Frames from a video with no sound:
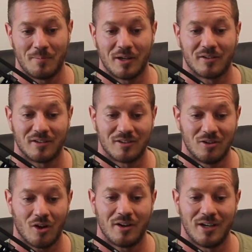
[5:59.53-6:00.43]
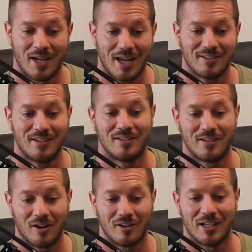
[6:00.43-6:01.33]
because it's not
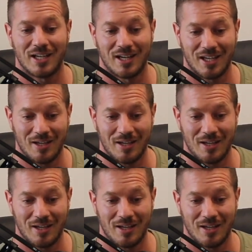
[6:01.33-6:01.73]
necessarily going to